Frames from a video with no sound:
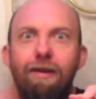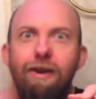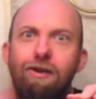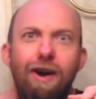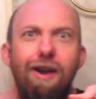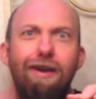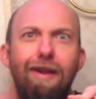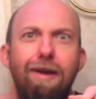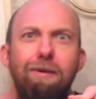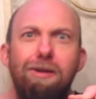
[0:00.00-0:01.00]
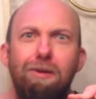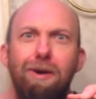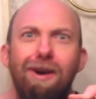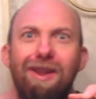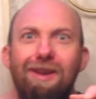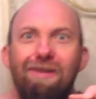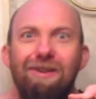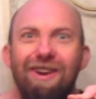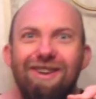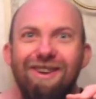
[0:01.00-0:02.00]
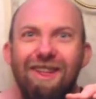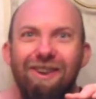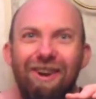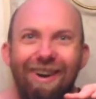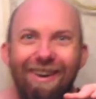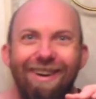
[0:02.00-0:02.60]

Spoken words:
They try to claim authority over each other.